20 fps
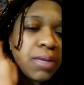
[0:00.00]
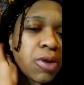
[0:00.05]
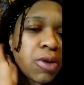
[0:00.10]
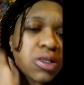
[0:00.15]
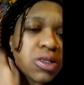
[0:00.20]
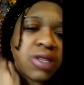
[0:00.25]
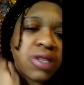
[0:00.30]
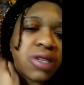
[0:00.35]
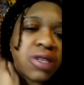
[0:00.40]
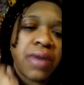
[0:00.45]

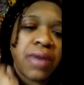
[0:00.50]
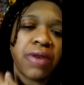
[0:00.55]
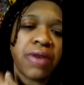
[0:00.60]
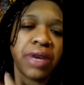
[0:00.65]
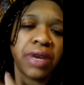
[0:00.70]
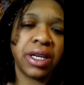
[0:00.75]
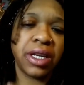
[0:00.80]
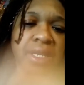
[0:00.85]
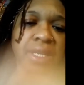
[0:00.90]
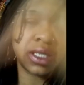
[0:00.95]
most of my
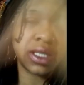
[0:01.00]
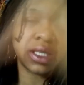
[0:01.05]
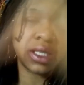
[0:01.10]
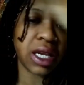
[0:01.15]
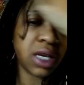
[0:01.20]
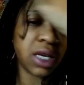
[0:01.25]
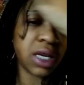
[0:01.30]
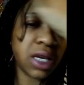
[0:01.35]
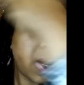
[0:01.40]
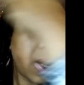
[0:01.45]
readings
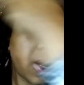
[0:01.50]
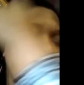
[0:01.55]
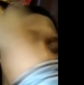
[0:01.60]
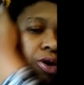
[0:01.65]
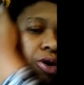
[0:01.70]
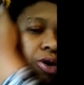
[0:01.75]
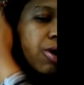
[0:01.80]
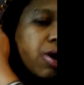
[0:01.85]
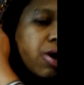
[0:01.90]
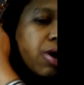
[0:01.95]
anyway
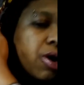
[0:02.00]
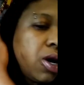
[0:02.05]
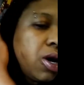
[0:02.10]
are